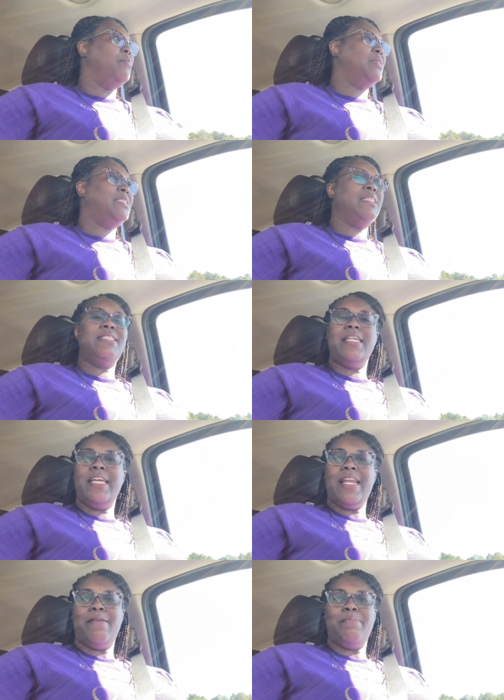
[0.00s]
but since
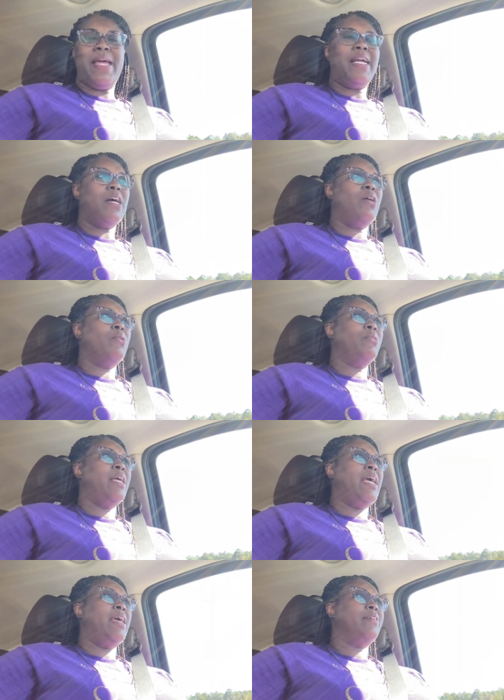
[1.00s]
then, I'm back on
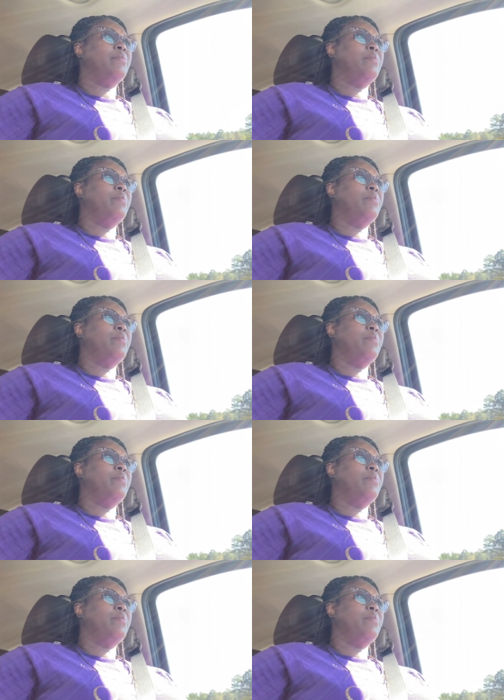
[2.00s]
that.